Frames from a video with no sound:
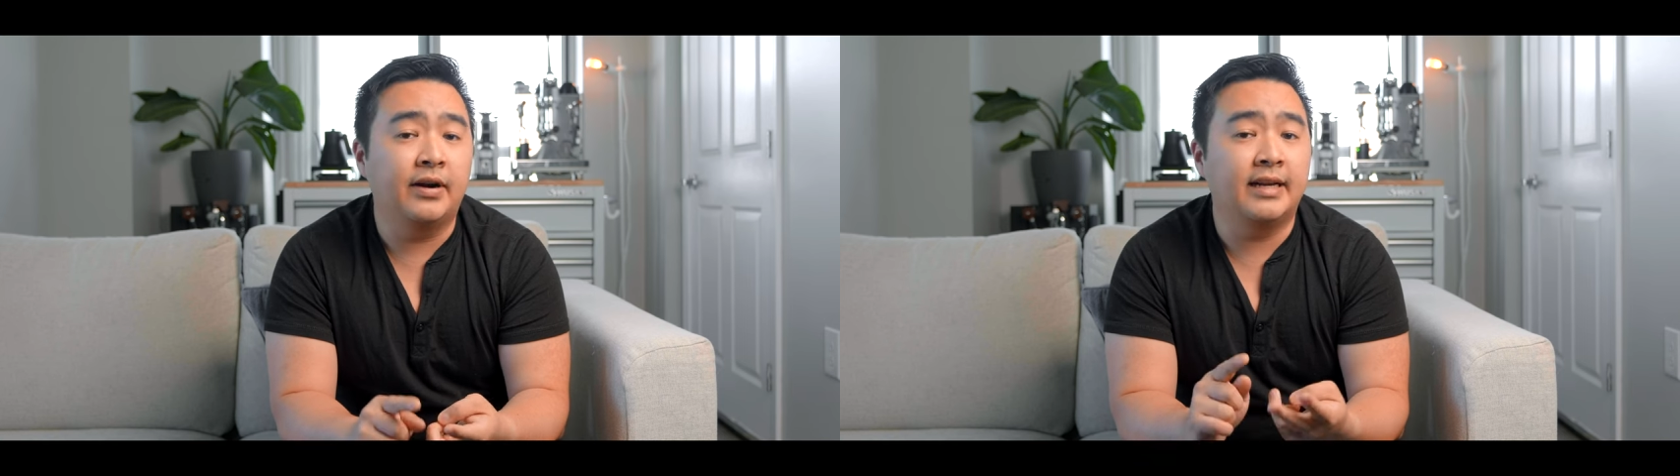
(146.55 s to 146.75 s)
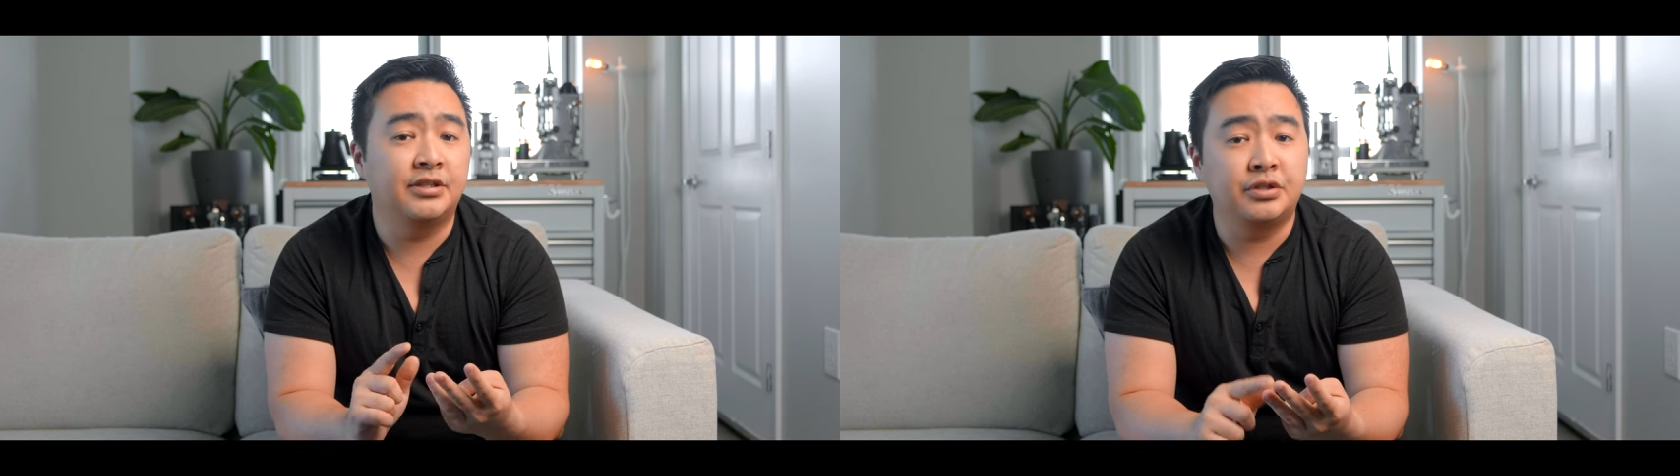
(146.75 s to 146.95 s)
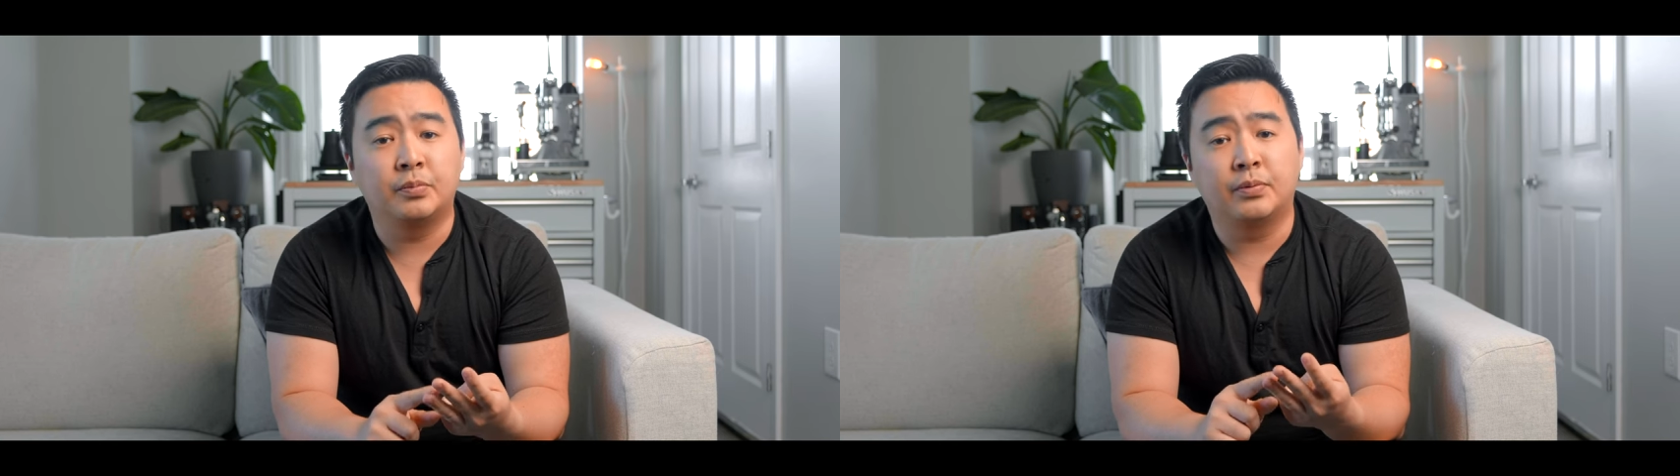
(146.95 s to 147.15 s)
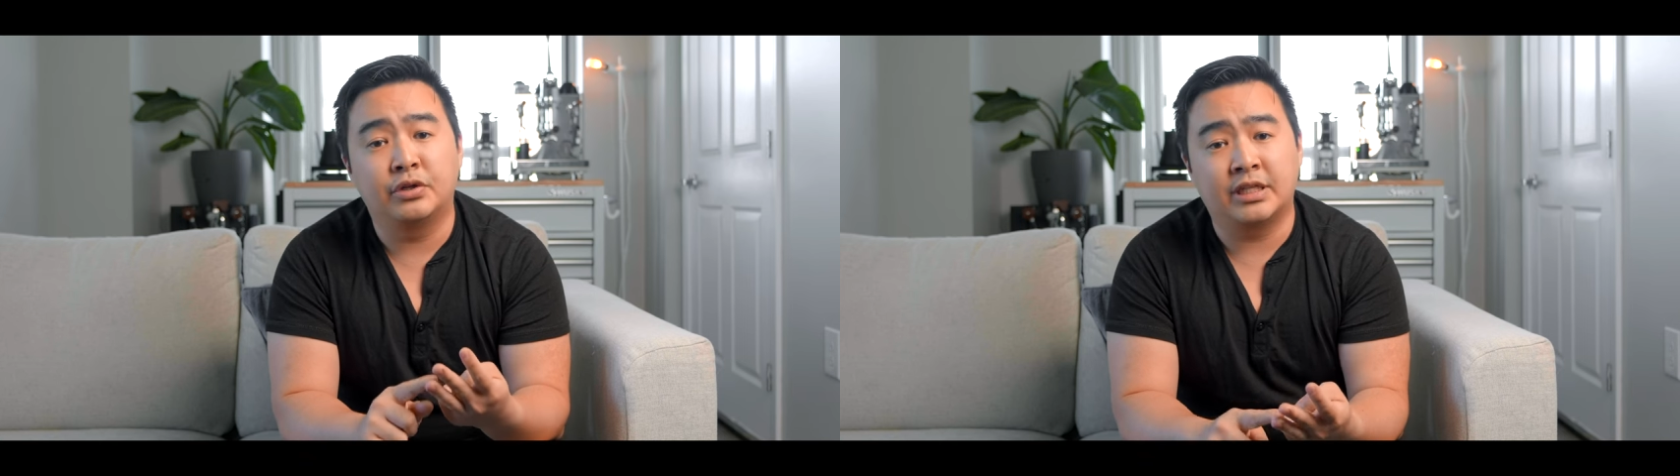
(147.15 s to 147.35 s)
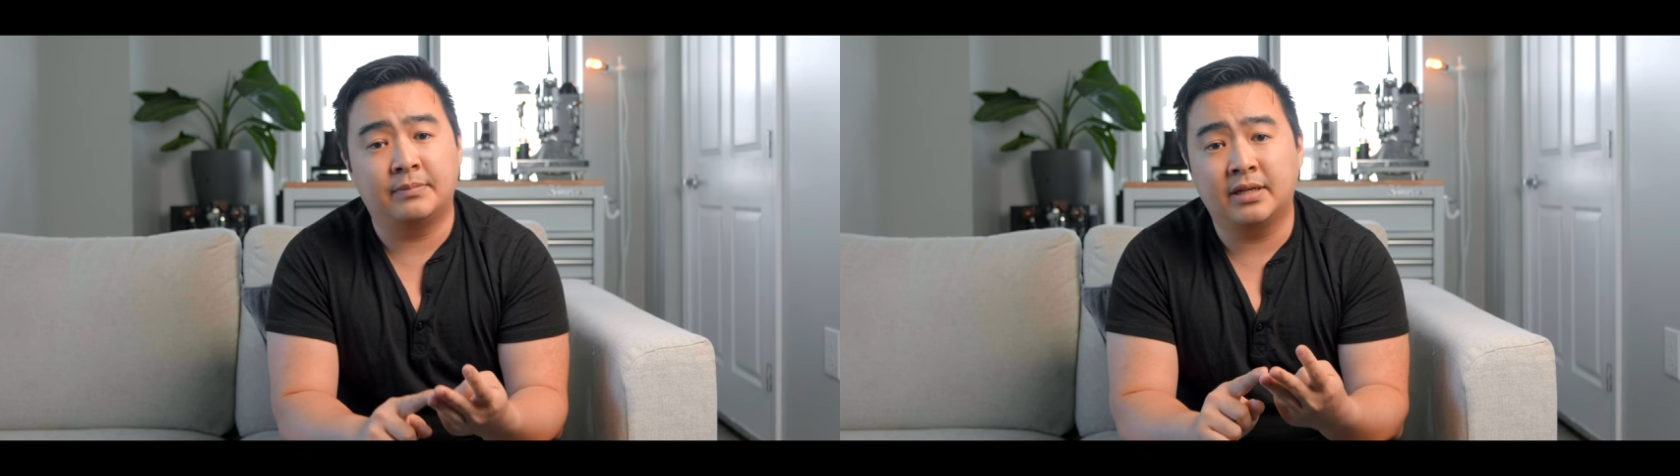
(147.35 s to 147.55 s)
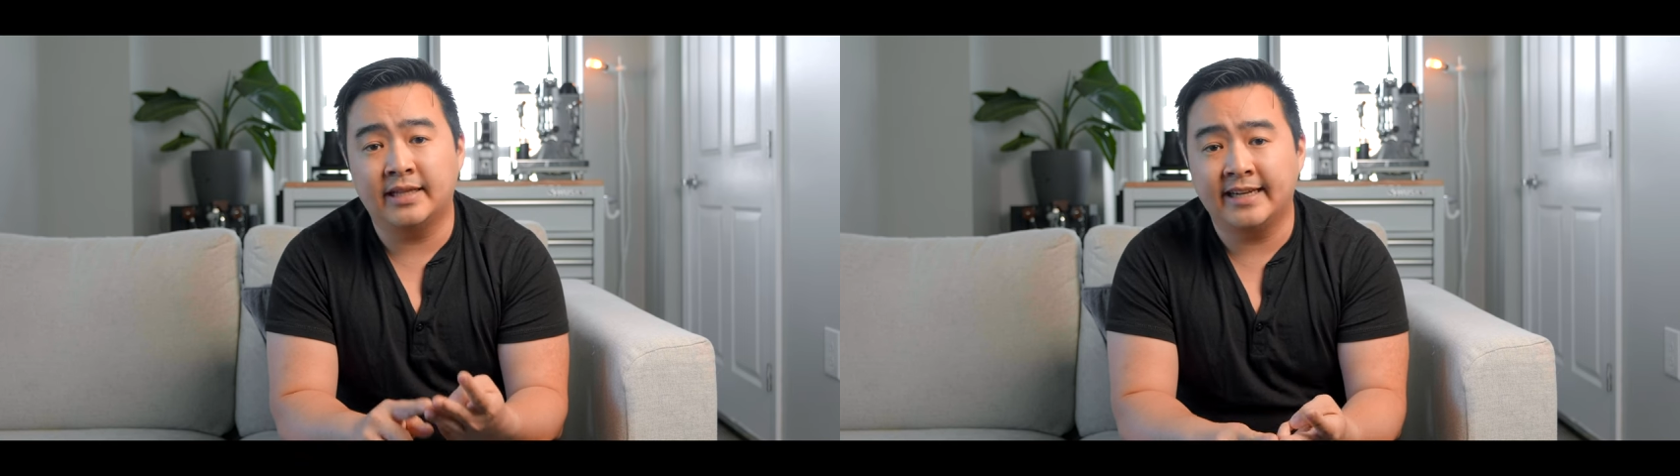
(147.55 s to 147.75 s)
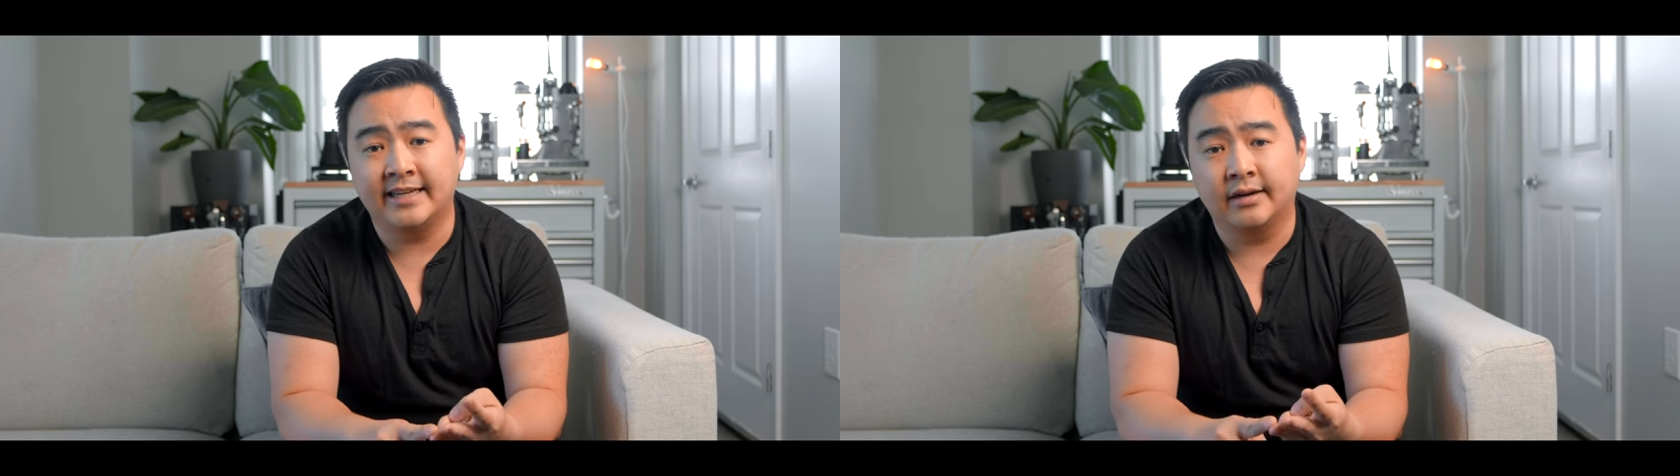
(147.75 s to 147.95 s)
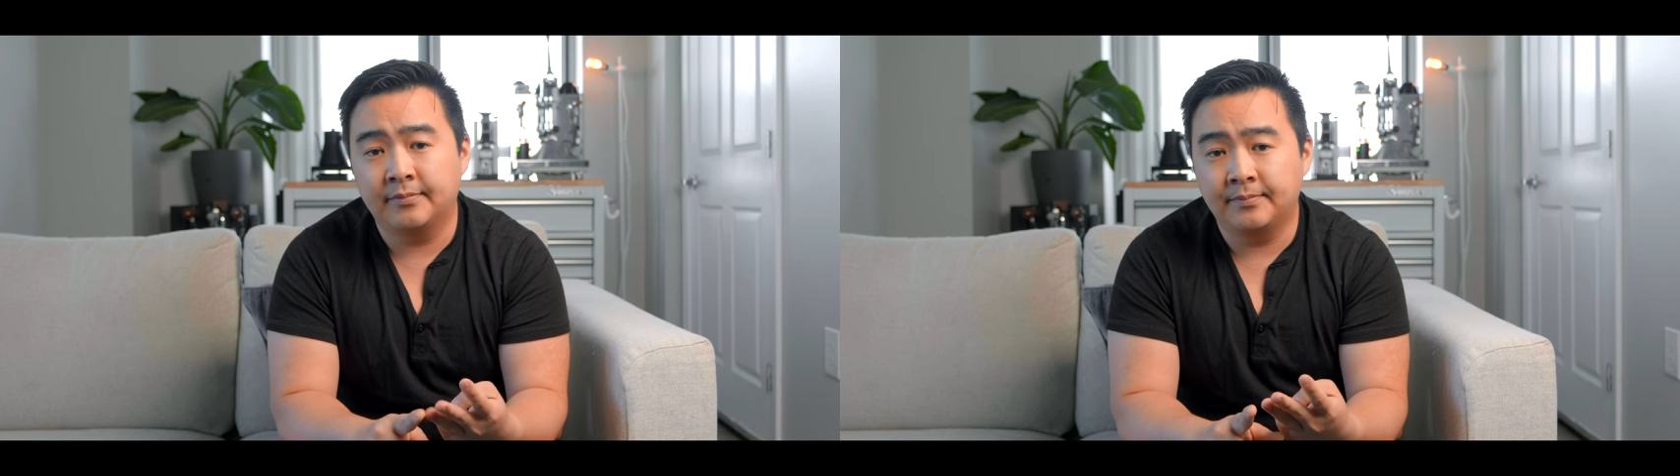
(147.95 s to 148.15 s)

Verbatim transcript: a super deep clean.